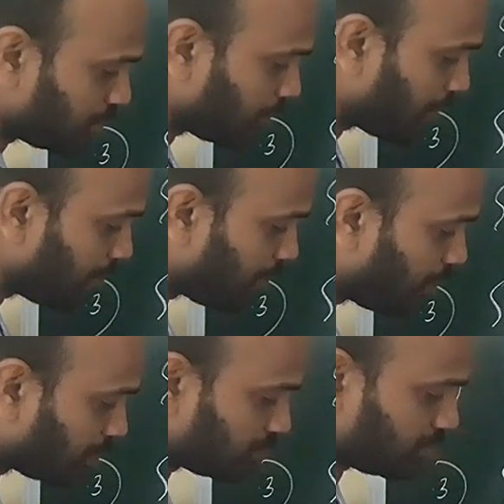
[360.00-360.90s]
should be
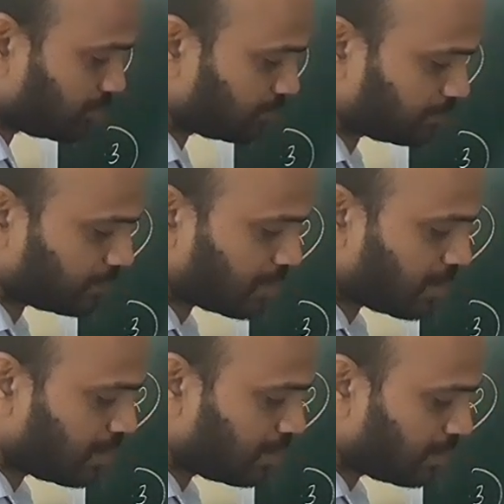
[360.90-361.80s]
belongs to.
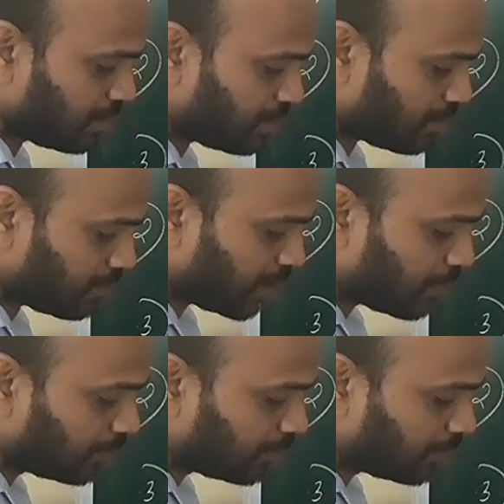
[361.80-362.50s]
What